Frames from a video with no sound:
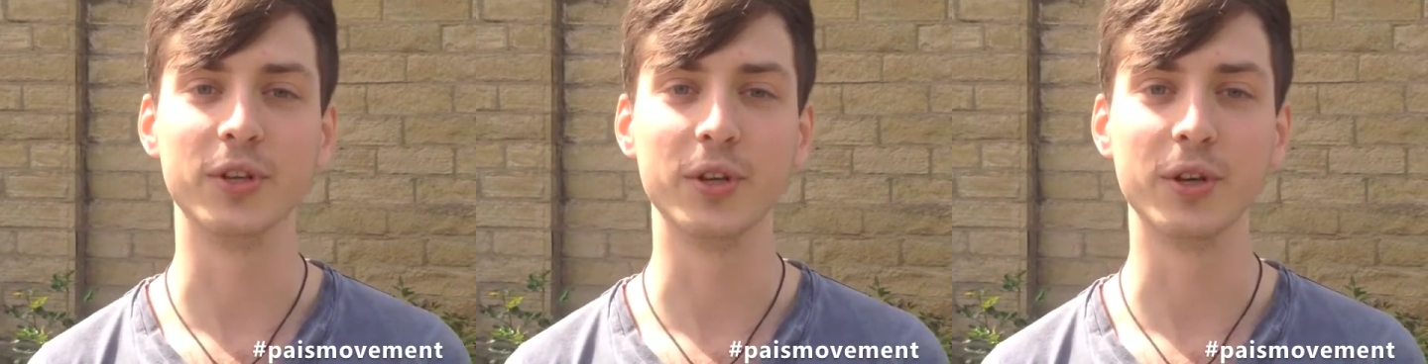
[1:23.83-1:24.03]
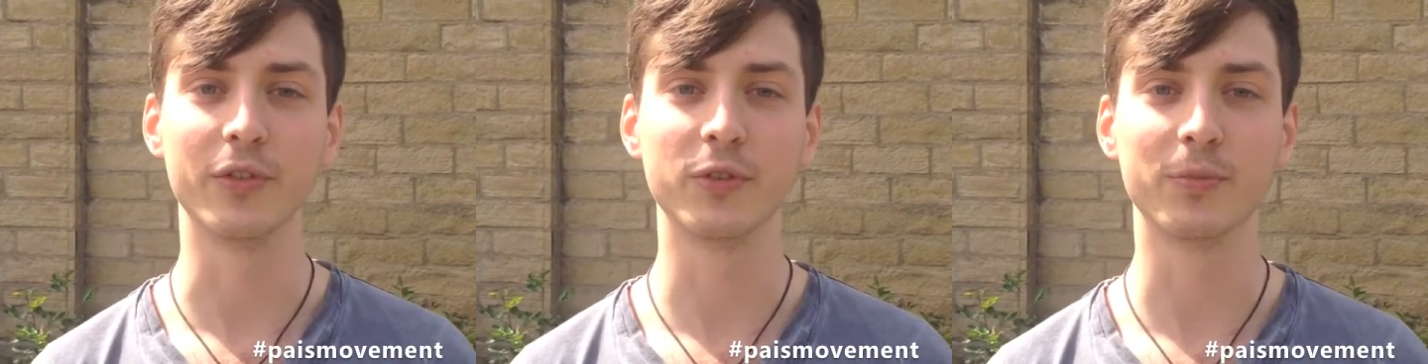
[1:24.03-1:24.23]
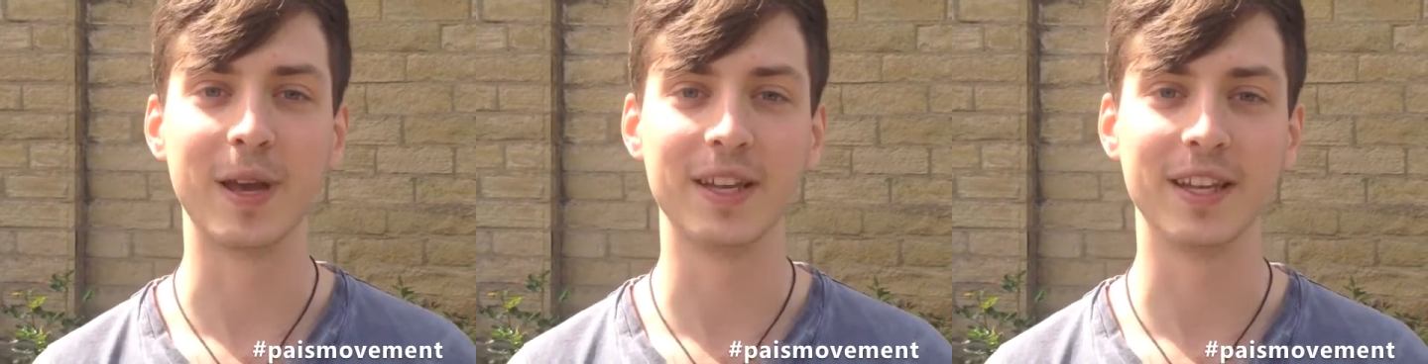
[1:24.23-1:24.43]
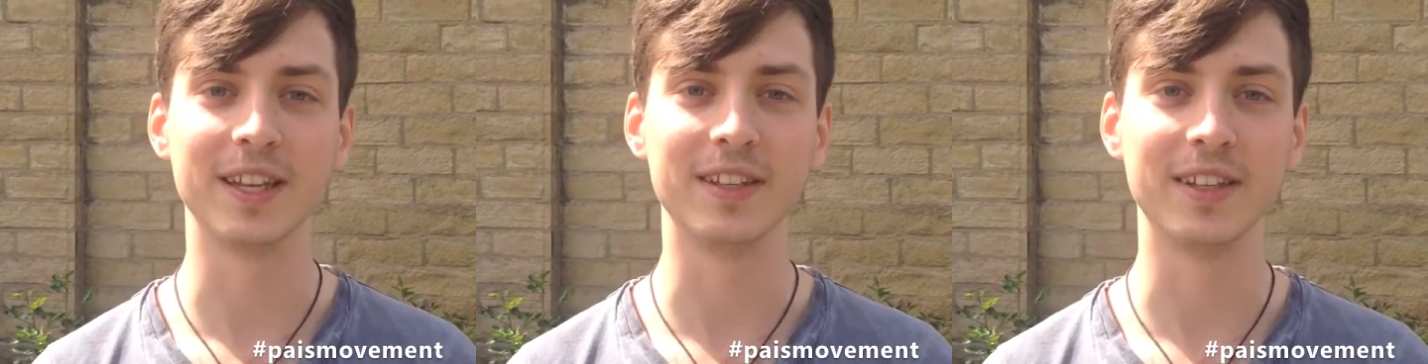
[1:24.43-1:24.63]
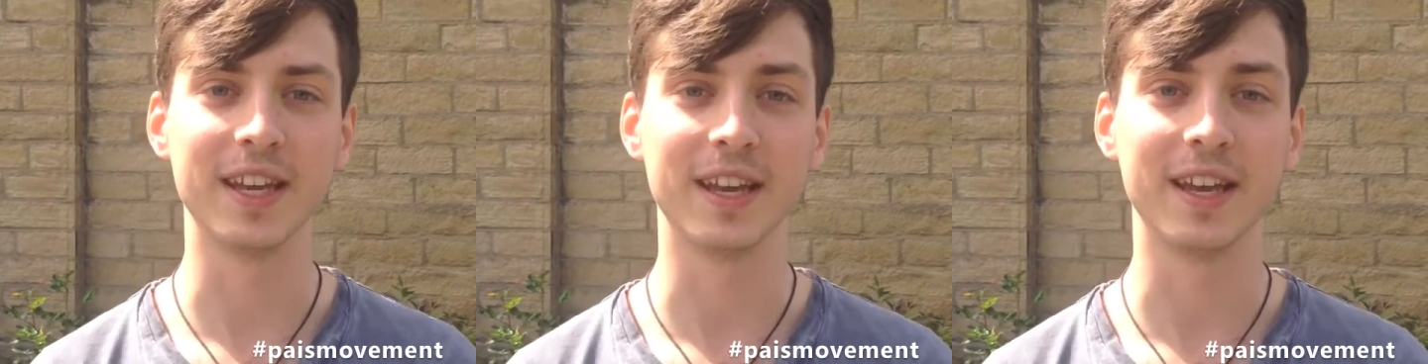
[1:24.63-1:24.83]
you of spending
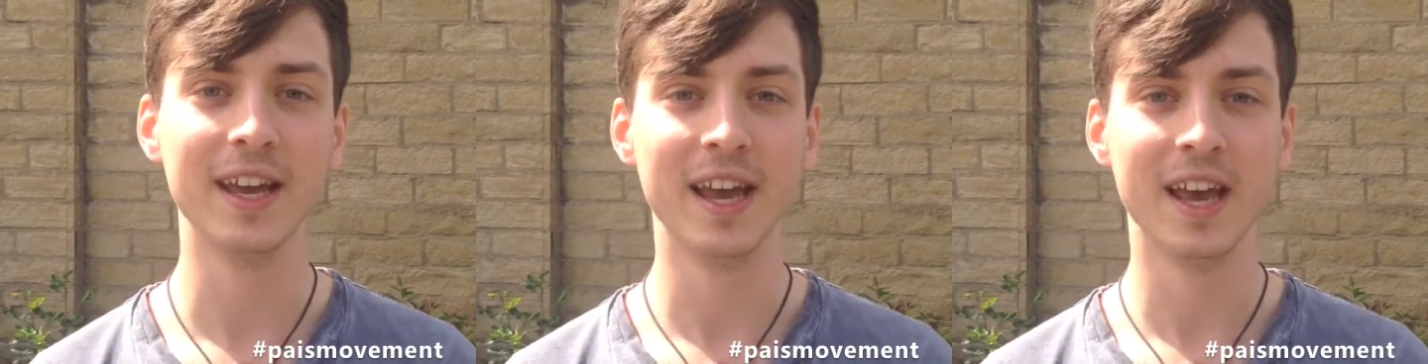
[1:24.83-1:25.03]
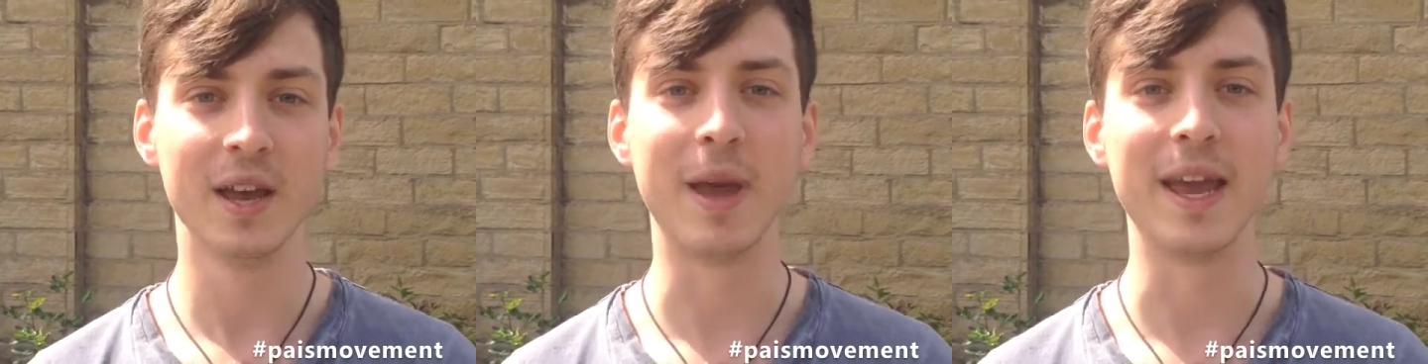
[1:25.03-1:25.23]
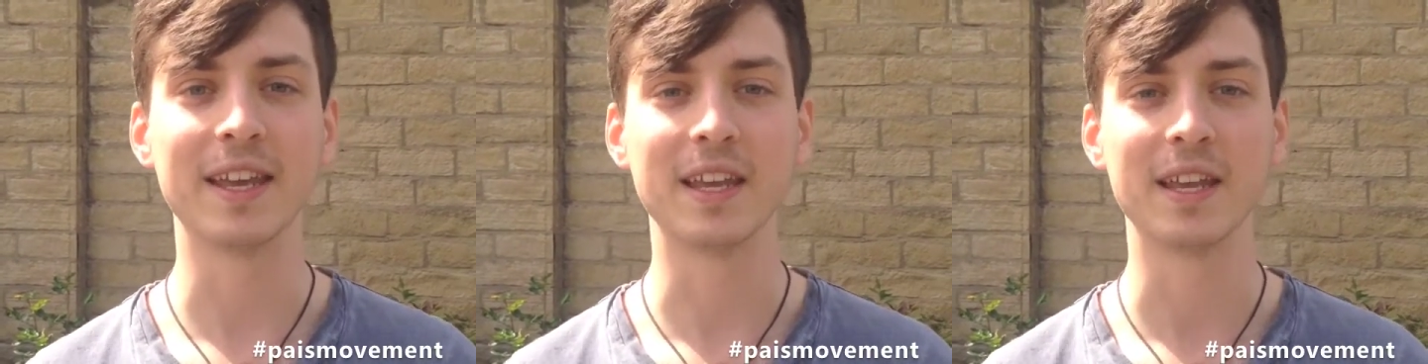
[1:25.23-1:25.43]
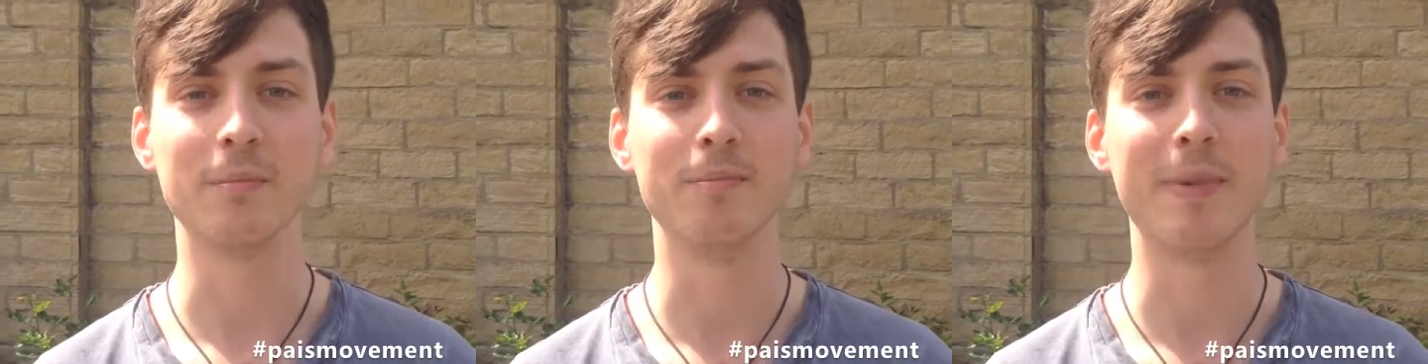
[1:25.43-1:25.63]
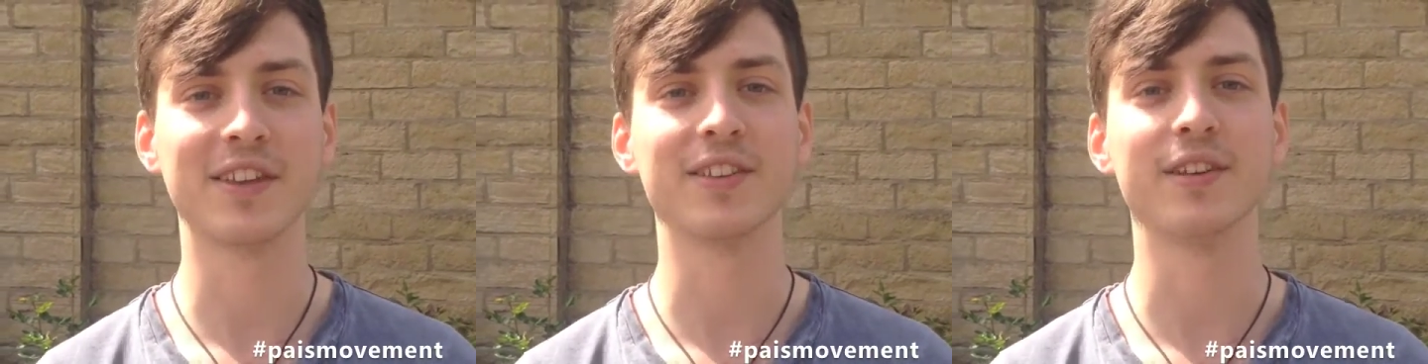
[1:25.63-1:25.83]
a year making a
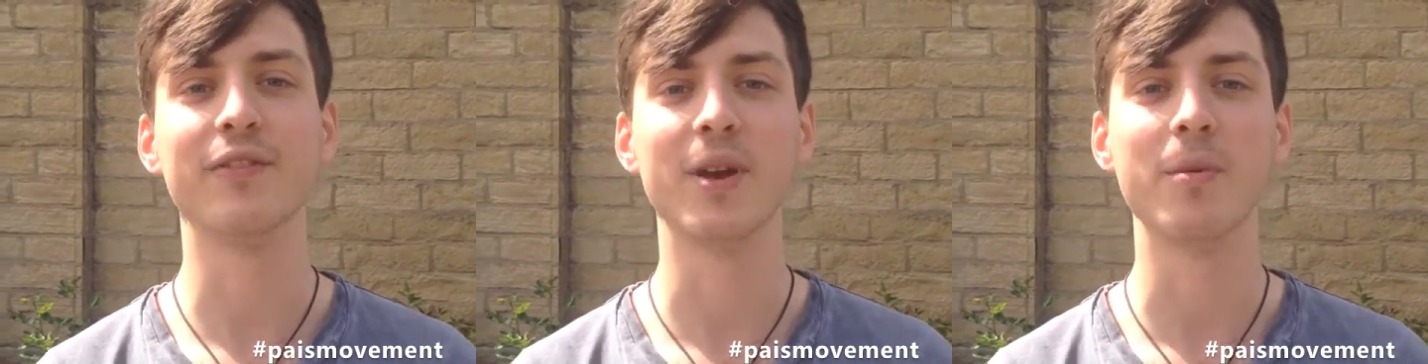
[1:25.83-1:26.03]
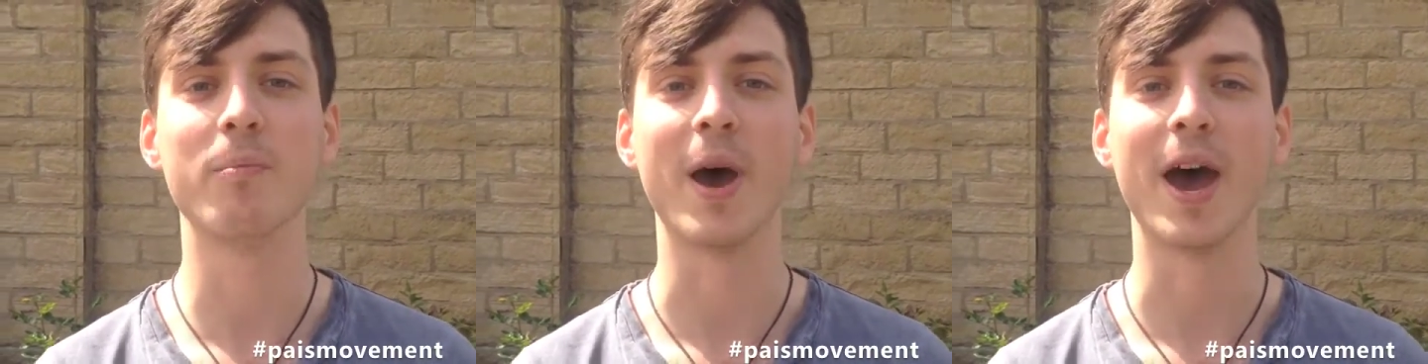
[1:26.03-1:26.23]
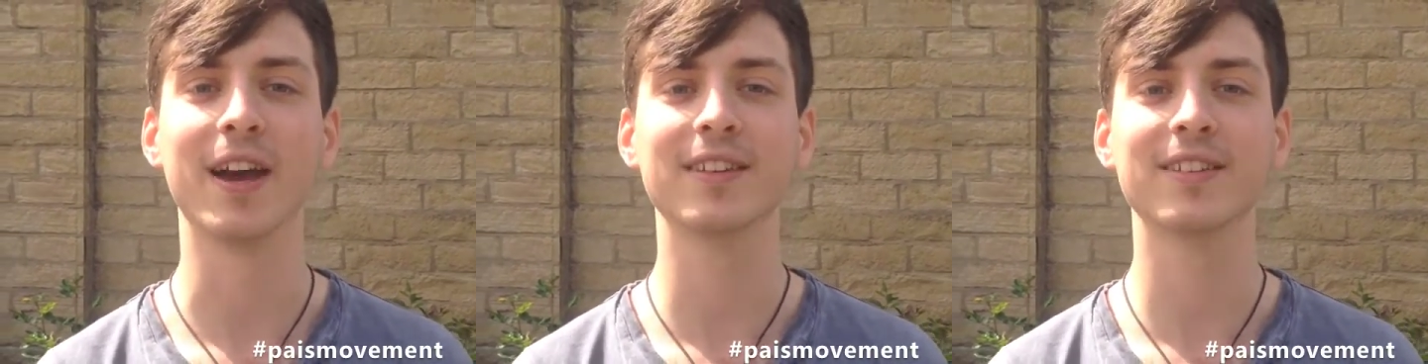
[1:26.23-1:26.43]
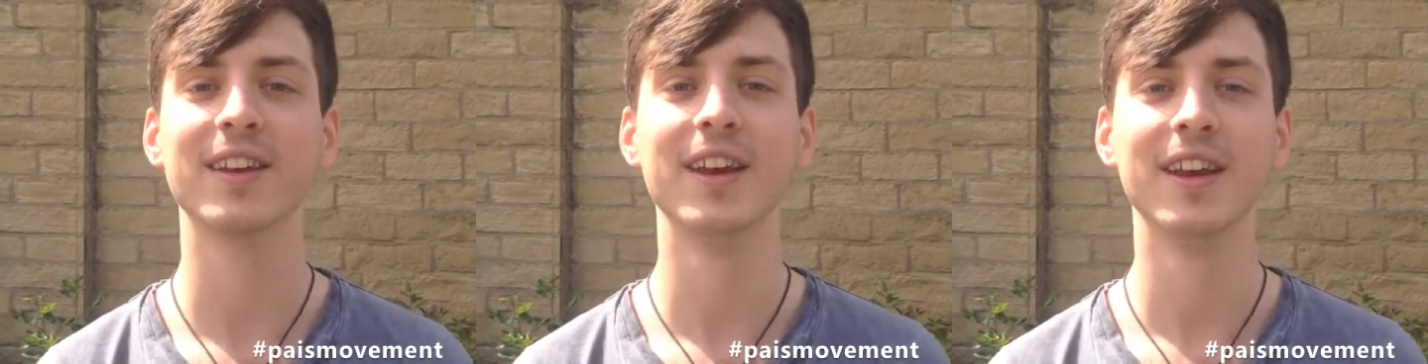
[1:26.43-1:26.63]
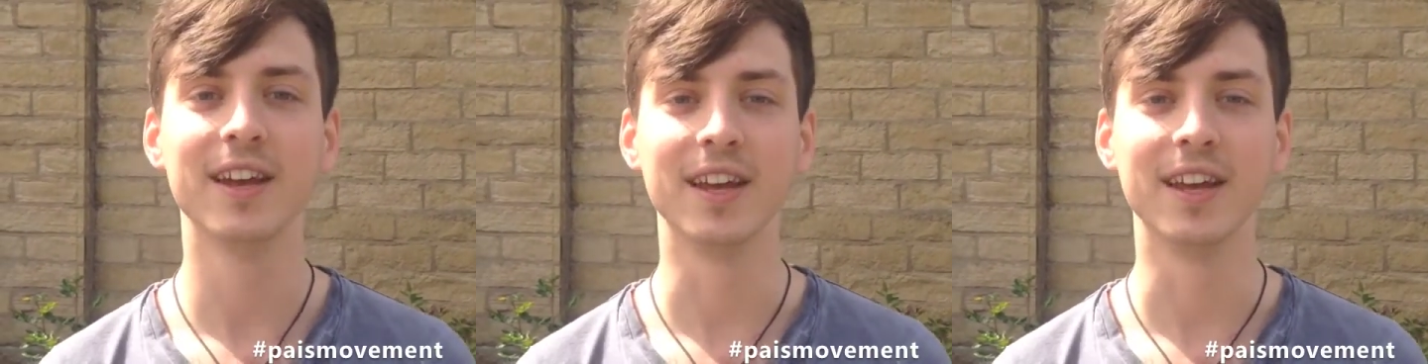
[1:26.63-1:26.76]
massive impact